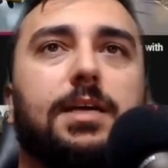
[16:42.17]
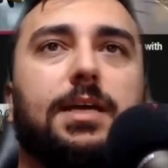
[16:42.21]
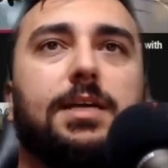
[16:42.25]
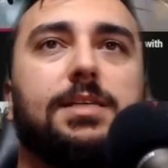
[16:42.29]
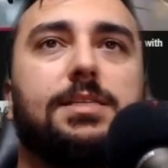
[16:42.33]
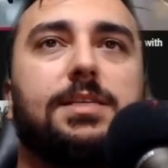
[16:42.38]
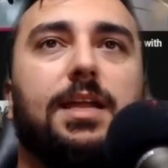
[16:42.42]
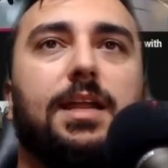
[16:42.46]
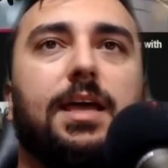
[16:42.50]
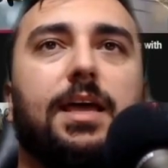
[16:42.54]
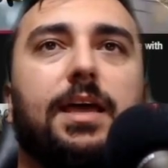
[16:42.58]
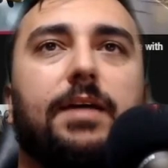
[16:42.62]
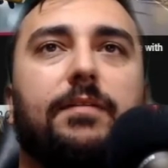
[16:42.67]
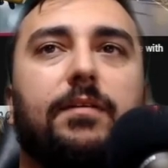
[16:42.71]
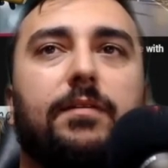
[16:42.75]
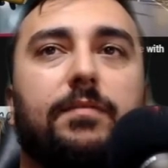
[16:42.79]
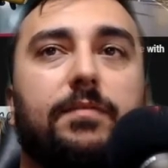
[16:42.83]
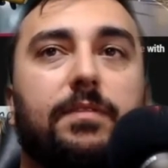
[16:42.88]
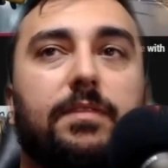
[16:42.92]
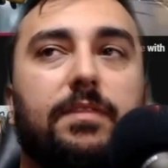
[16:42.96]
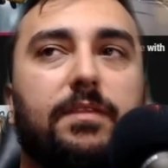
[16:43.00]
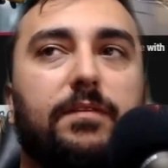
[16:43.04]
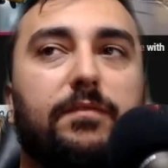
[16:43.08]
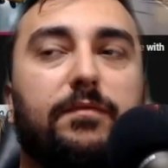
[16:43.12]
I said, I have
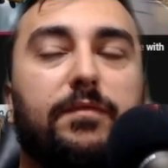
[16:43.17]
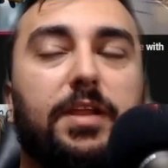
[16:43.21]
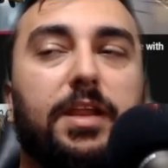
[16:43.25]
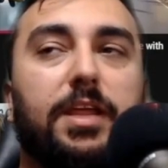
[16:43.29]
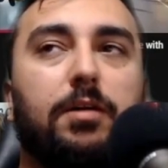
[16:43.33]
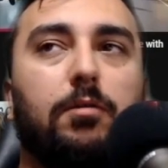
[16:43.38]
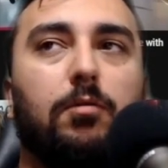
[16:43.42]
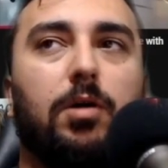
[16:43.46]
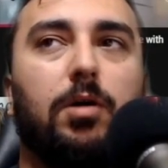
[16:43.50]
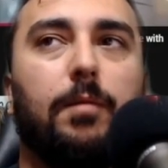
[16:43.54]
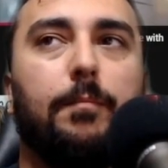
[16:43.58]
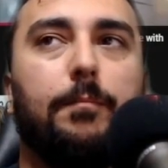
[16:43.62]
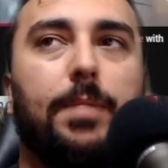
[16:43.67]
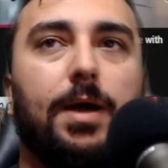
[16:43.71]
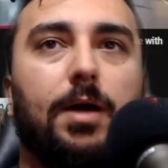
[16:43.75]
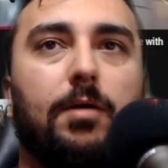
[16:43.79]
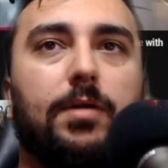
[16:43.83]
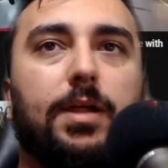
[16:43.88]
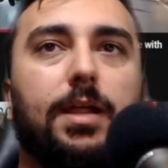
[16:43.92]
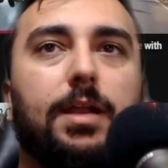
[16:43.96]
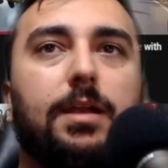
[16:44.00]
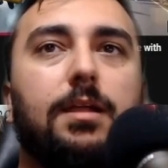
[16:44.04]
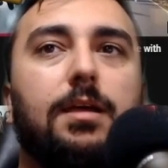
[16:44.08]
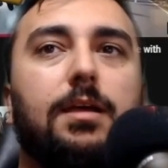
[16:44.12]
the video
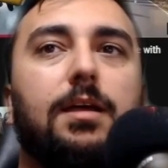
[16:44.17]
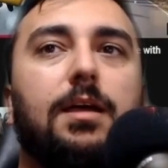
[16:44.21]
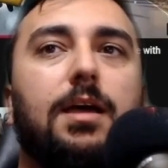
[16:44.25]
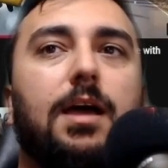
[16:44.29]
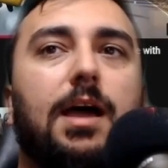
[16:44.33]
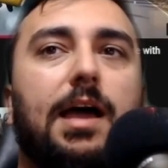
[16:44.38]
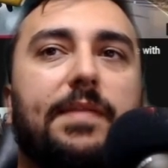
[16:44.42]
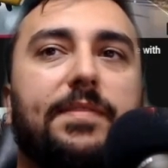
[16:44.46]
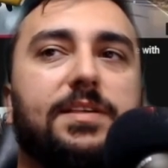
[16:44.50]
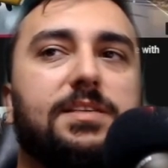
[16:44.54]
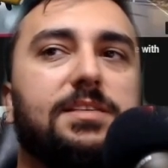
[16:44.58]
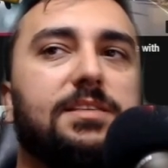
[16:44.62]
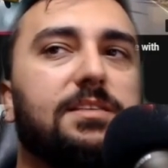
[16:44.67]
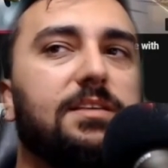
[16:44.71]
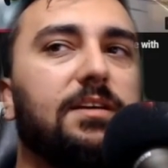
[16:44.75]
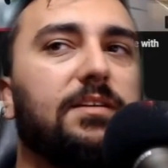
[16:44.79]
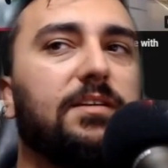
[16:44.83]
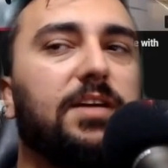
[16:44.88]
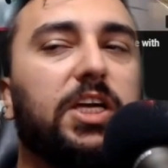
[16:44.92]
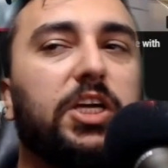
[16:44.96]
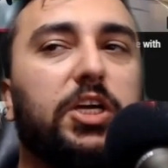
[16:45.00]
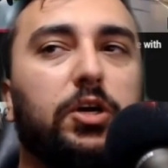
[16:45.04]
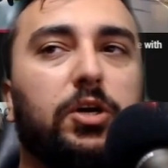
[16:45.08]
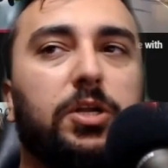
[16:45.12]
about it, and this is a
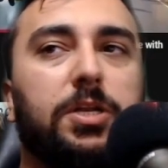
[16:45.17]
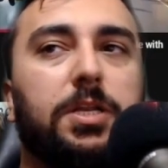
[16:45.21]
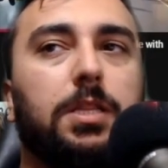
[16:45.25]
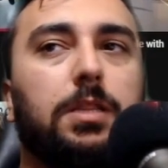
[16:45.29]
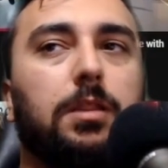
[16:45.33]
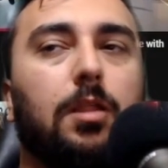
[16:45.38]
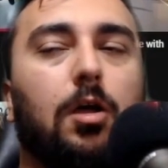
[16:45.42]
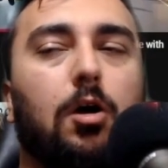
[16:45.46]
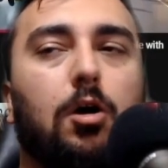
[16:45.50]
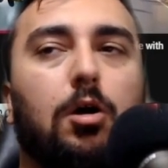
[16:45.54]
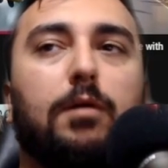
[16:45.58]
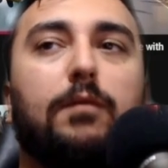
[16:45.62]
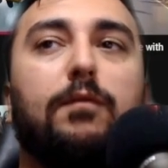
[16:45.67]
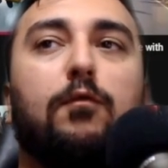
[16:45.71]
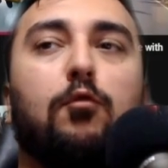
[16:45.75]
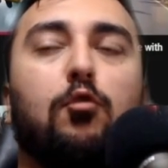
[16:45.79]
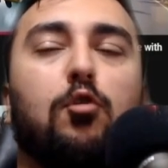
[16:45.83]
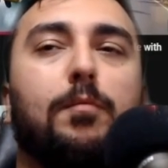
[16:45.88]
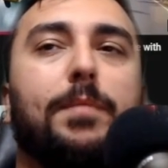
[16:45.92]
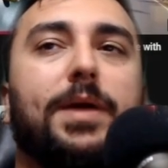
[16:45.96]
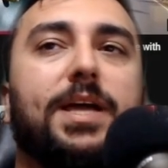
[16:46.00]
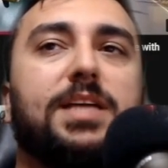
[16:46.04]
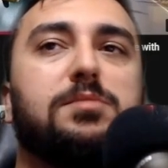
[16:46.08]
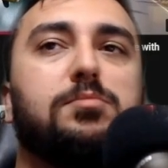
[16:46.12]
good long
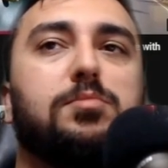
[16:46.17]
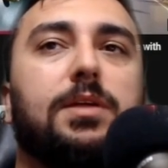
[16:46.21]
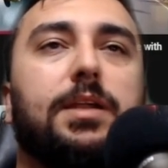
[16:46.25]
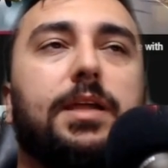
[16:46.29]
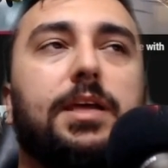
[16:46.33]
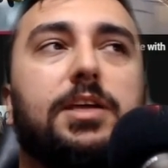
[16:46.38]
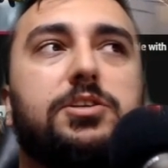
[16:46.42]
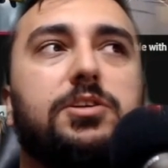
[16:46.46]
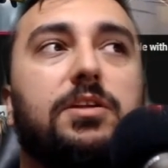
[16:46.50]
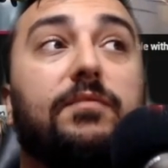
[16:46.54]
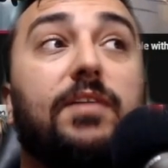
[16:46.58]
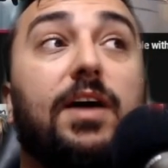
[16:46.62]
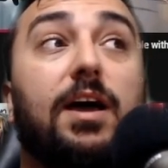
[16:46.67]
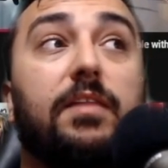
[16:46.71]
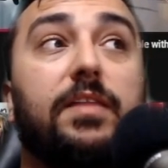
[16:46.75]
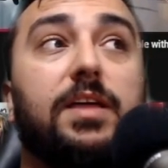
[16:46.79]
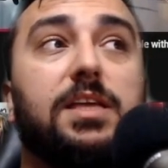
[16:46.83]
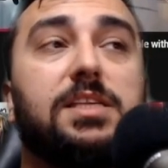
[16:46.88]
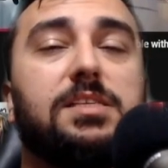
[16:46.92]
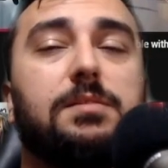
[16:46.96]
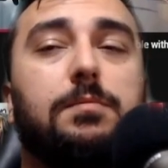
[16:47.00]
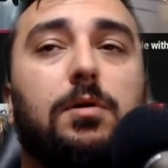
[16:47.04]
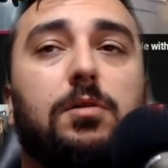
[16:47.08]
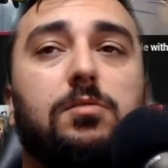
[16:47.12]
form explanation of how
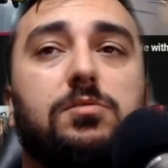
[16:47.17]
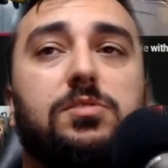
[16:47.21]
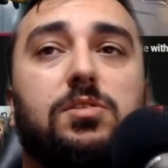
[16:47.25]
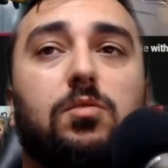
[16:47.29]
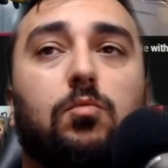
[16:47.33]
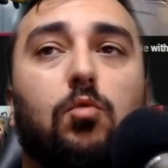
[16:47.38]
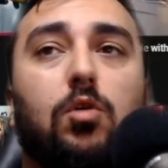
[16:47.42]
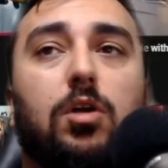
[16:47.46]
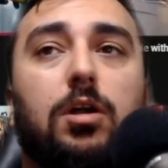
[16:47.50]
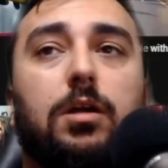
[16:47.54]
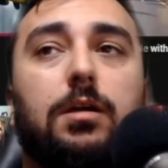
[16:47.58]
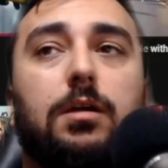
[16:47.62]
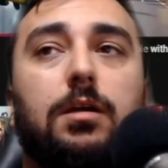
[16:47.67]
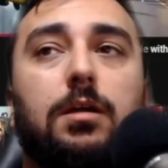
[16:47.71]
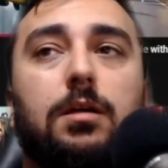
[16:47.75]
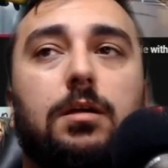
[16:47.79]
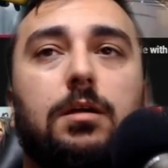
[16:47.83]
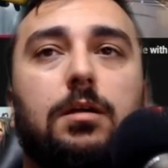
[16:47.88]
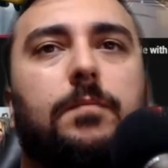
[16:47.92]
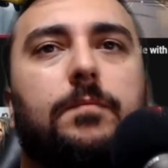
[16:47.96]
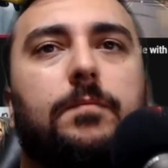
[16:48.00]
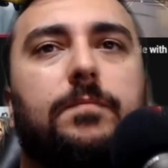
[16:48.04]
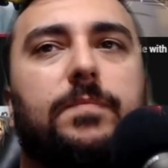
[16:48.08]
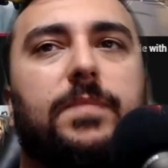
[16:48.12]
that's supposed to work.
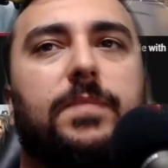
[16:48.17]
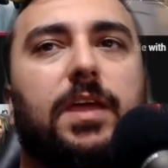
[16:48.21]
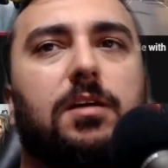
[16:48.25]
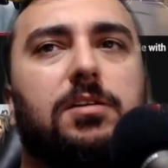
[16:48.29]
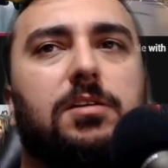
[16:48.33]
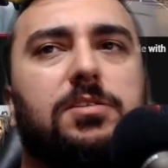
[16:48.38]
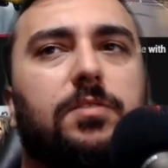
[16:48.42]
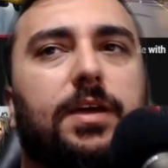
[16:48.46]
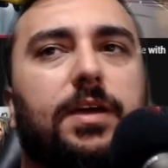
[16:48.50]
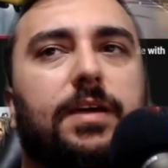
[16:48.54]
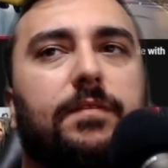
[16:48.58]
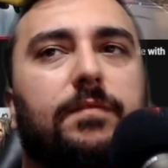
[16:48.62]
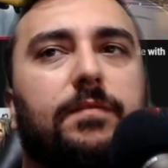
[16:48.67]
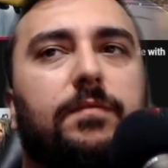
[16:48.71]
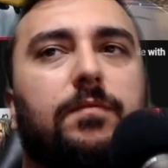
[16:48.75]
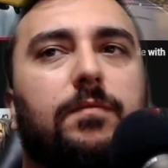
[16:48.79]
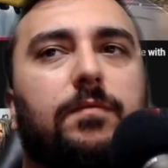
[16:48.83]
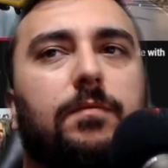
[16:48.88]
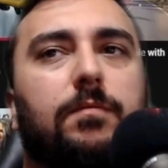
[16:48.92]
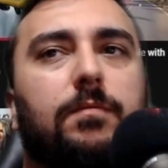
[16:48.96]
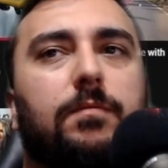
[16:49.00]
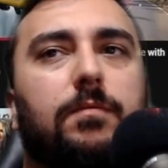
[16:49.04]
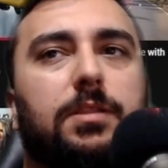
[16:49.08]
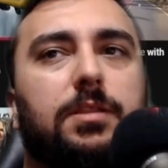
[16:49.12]
They also have
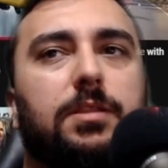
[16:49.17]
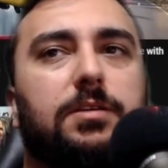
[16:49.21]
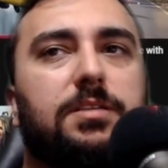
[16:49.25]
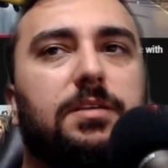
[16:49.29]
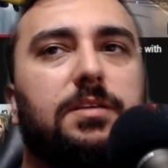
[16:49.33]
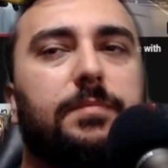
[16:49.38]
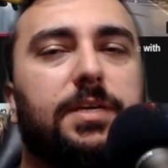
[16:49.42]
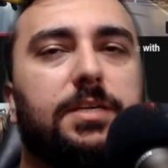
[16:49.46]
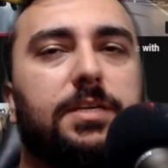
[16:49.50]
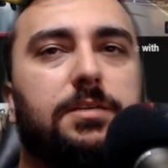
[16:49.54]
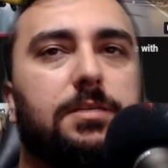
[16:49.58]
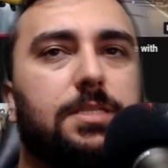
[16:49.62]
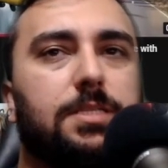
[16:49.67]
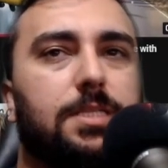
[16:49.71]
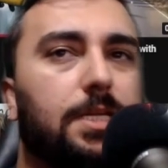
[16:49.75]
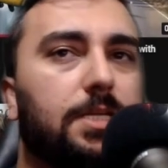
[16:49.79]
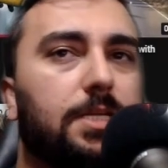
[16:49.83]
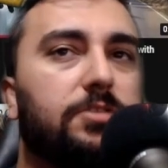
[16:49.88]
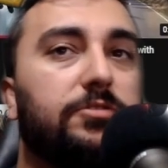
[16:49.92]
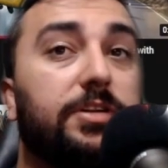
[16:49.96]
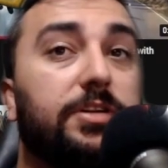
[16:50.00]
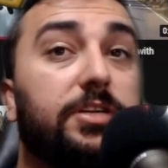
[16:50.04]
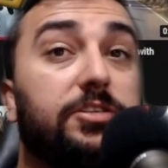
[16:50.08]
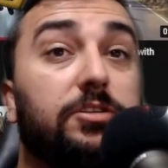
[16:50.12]
what look to be just like
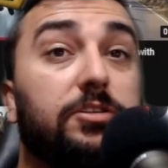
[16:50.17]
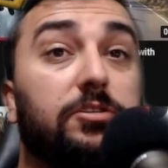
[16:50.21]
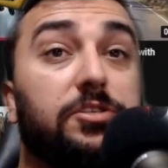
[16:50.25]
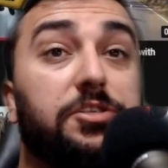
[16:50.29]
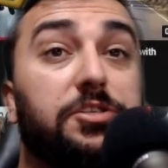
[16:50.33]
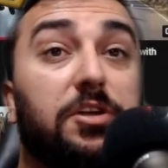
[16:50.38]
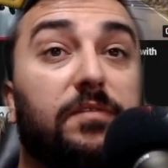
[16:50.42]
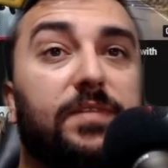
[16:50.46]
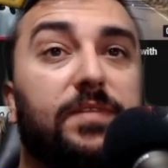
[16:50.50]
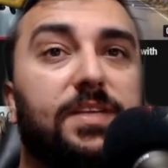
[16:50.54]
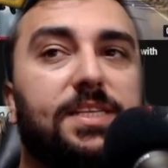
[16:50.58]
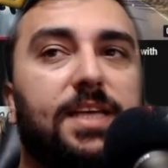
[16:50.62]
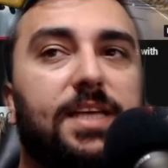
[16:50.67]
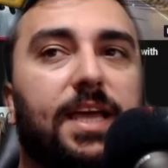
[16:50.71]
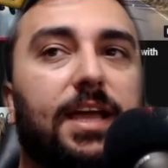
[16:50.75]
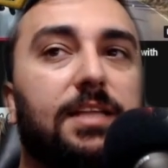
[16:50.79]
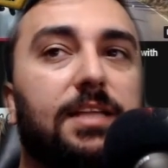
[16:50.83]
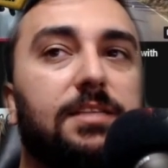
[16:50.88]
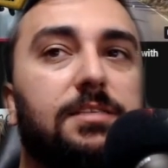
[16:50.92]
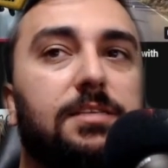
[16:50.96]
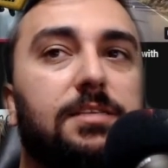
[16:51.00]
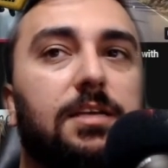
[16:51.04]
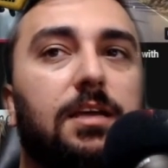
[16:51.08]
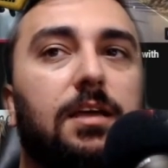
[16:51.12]
traditional service
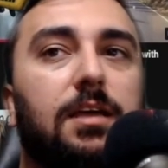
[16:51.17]
ads.